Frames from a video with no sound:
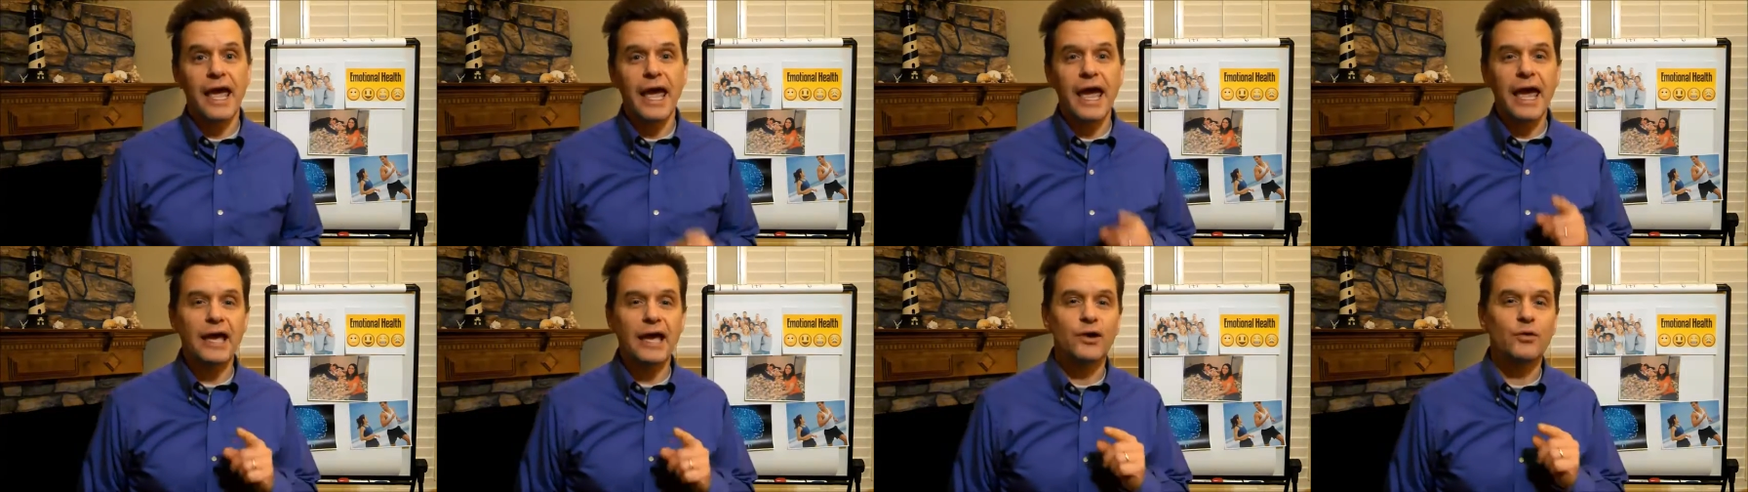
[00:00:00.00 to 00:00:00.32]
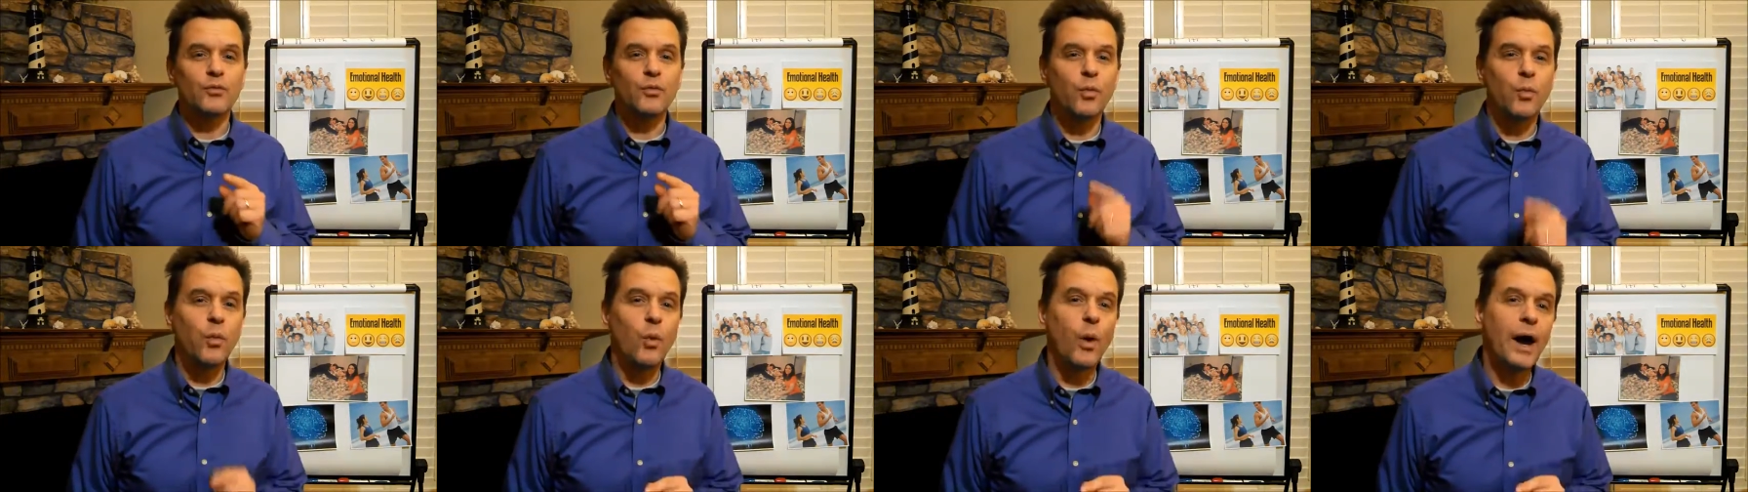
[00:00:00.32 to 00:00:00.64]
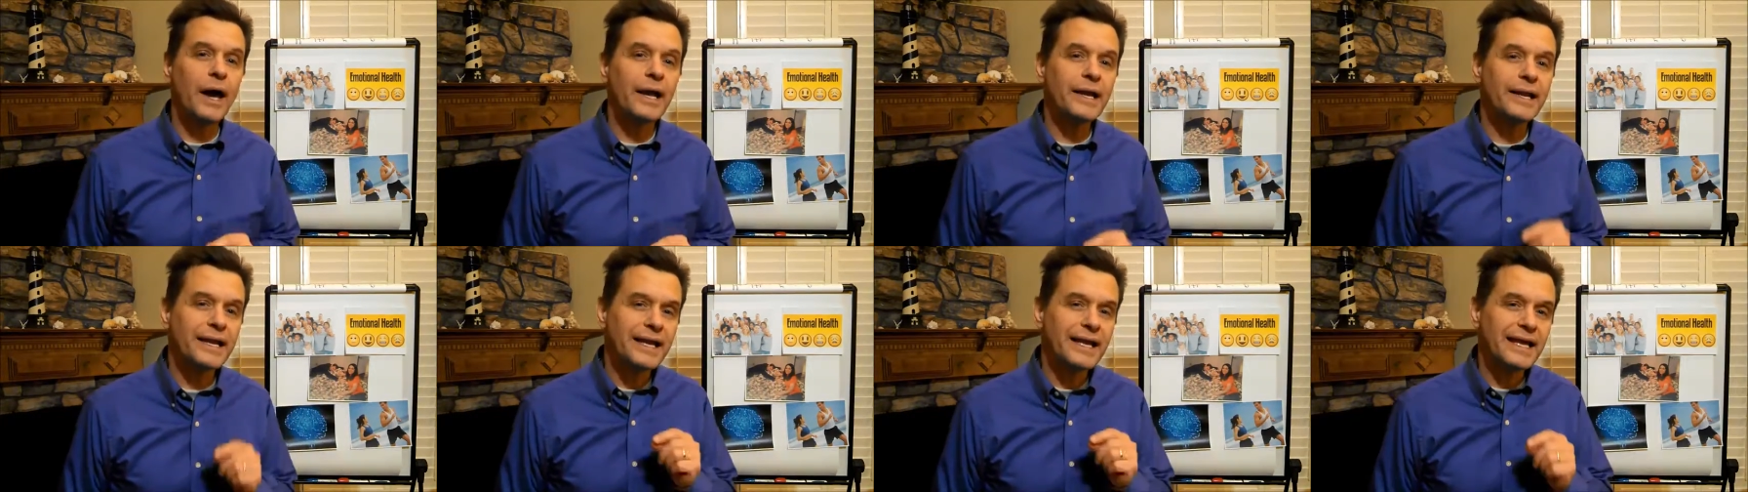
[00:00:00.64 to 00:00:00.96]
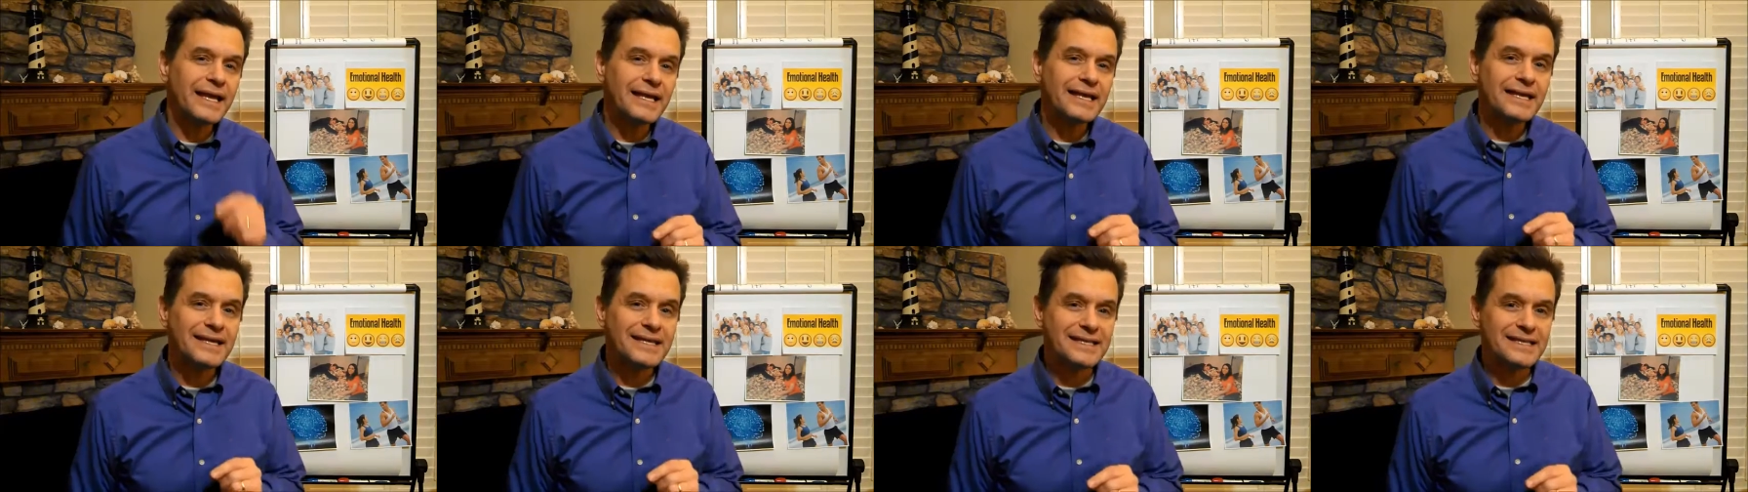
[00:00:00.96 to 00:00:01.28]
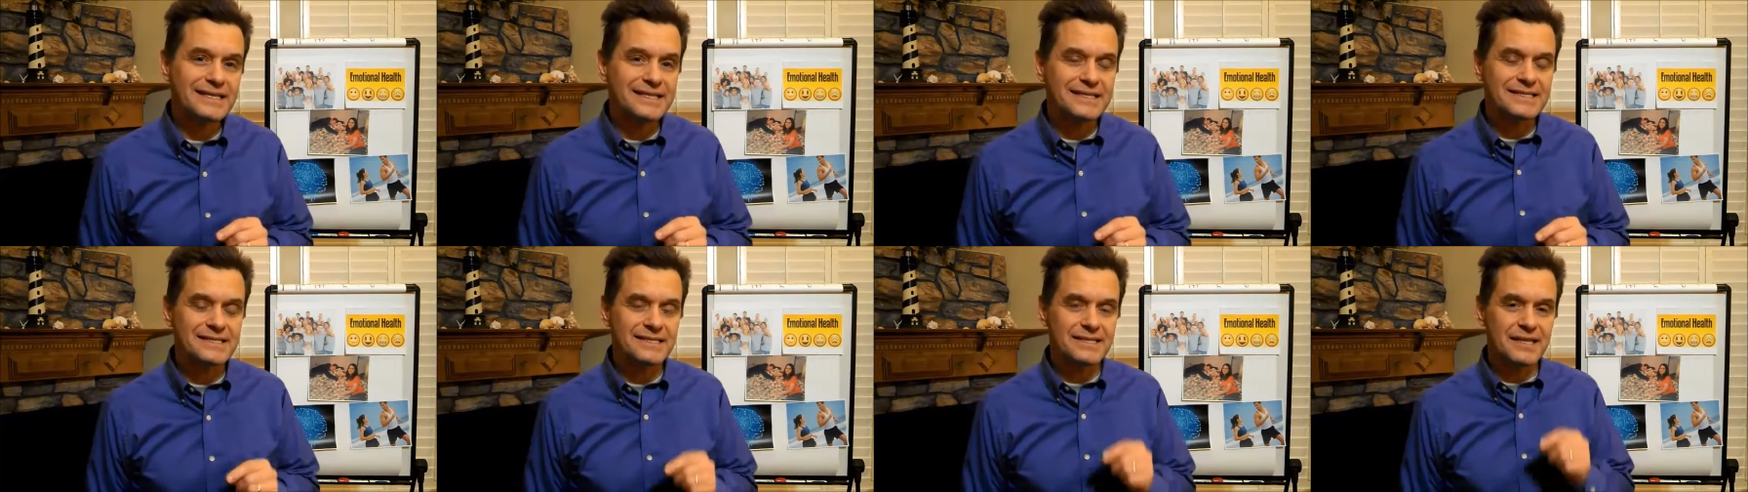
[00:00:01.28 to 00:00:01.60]
And what
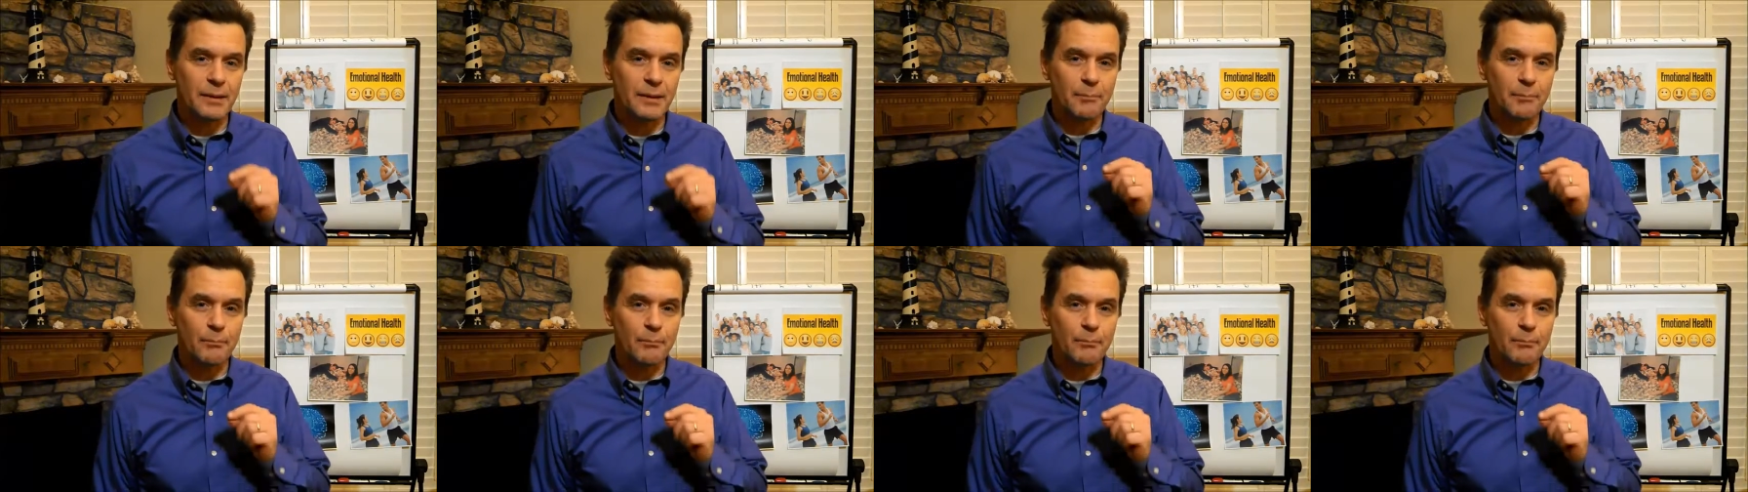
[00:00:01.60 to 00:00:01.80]
is the